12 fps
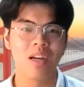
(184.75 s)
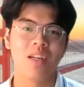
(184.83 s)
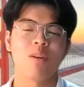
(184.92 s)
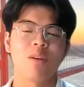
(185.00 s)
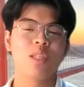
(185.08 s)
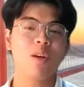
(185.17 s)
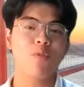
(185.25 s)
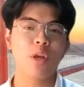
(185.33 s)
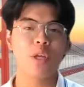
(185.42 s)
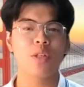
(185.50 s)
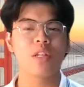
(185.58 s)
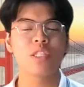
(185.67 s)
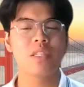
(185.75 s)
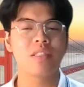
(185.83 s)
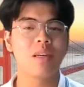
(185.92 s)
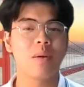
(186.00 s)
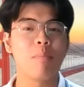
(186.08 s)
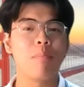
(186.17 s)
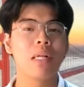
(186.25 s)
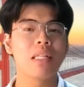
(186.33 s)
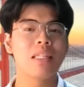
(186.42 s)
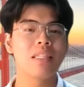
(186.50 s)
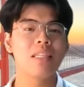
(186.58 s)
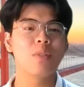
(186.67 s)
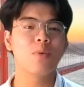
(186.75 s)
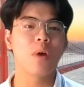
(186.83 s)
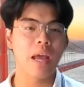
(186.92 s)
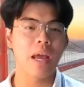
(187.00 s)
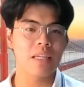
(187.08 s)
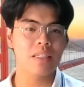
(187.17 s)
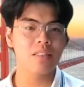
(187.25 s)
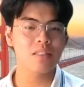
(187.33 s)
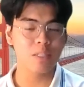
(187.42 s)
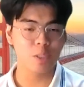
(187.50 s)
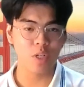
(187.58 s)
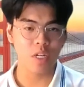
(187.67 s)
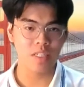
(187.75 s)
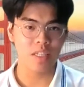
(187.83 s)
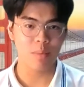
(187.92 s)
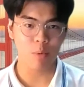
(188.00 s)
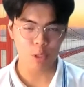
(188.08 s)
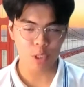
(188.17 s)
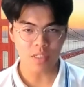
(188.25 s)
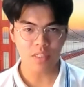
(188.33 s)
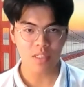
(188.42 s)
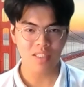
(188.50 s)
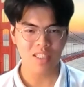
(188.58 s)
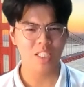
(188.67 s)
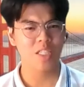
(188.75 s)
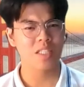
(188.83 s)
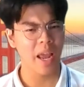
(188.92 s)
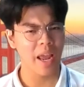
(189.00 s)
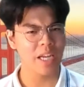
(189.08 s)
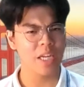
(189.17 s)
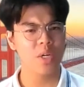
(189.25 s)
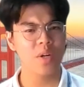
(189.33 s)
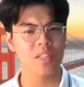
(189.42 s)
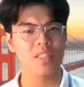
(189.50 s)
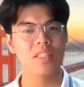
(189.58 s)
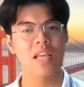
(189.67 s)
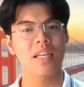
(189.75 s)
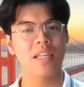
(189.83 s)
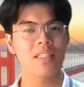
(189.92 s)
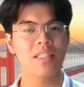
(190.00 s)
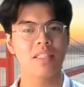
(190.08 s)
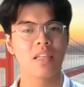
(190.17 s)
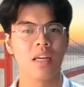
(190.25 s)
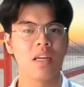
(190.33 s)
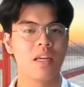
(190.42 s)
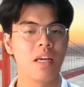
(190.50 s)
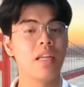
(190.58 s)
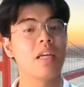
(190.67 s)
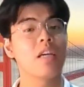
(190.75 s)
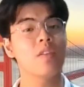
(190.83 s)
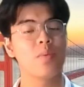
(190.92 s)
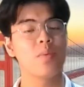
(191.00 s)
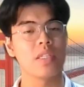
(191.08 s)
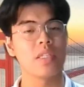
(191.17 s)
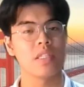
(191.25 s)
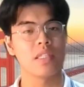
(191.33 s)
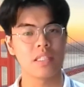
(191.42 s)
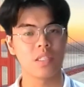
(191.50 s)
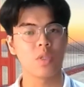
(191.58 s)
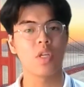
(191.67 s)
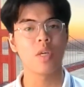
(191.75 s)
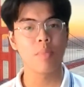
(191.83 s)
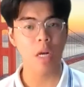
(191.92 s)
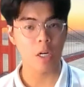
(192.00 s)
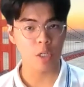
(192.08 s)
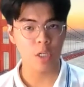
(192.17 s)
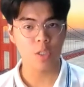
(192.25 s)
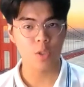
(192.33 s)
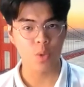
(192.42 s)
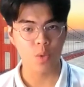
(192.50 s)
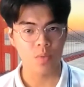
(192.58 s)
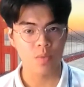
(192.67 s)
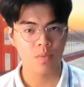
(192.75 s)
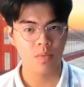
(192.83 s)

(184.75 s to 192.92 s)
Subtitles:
Now, self regulation is the ability to handle distressing emotions, such as anger and sadness, in healthy ways to keep it under control.